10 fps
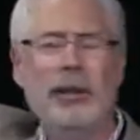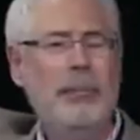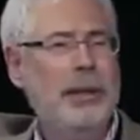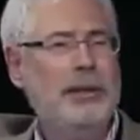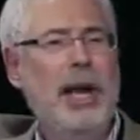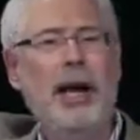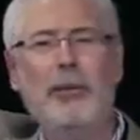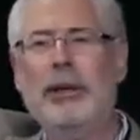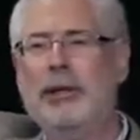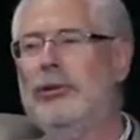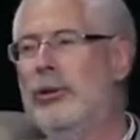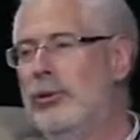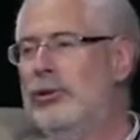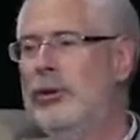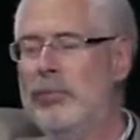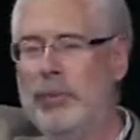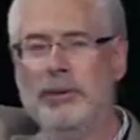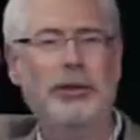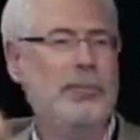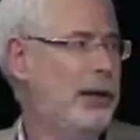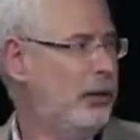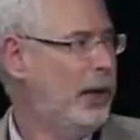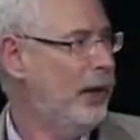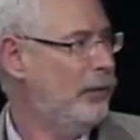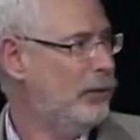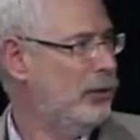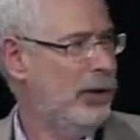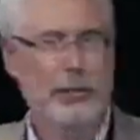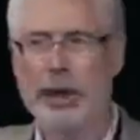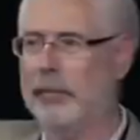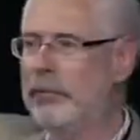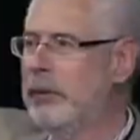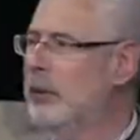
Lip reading: But now we could use the business model canvas. Think about it.